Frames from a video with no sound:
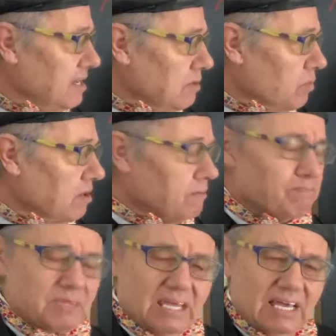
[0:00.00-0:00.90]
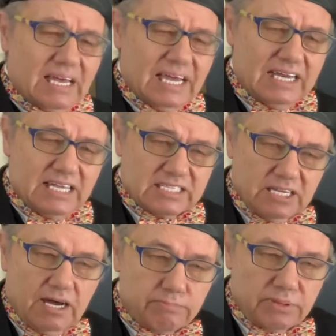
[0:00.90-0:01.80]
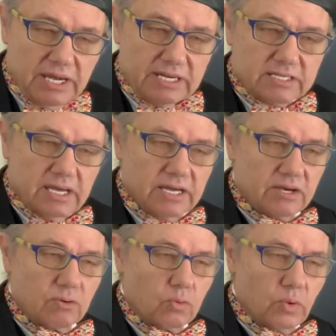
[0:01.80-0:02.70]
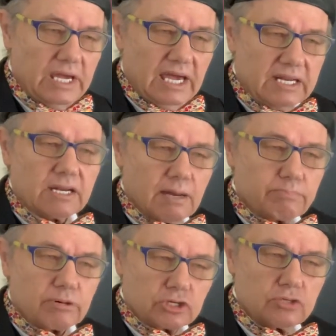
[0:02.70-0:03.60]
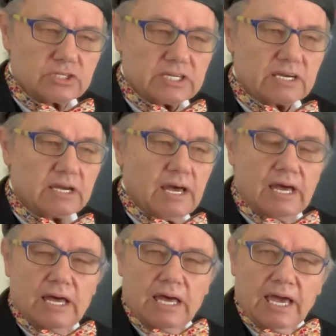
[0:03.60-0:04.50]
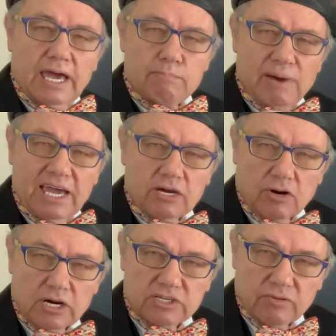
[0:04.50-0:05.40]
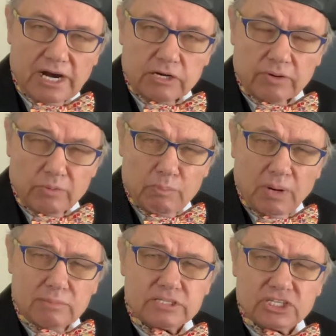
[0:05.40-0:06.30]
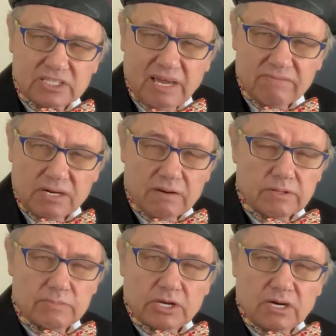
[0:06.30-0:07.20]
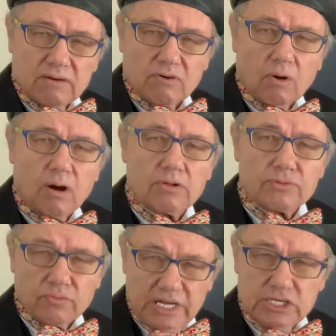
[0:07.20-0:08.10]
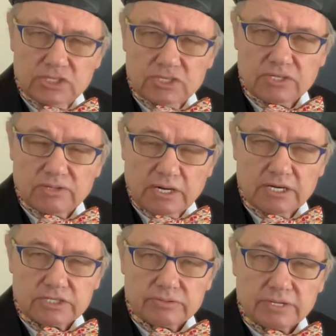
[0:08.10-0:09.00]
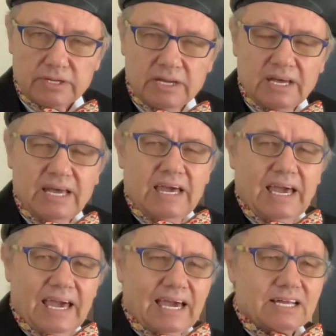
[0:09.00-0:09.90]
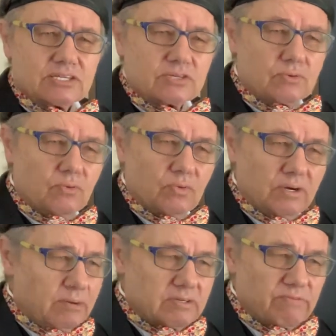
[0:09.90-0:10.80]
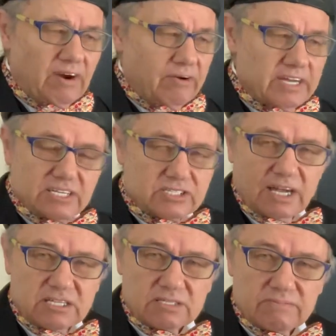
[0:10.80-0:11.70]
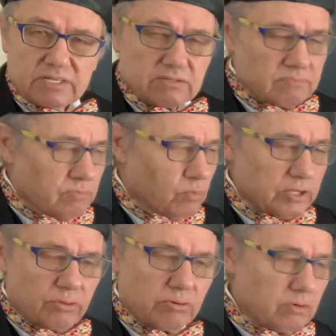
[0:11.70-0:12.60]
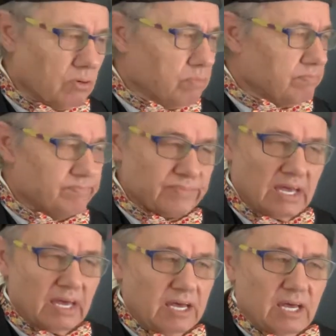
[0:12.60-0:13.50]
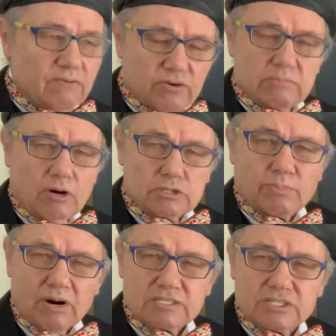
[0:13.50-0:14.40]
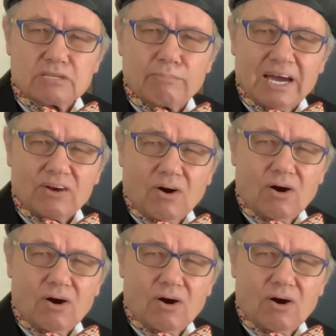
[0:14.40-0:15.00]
Well, it ends up that we ended up producing a bank card directory. We published 7 of them to cover all the regions of the country, and it was very extensive. It went through, for the most part, just about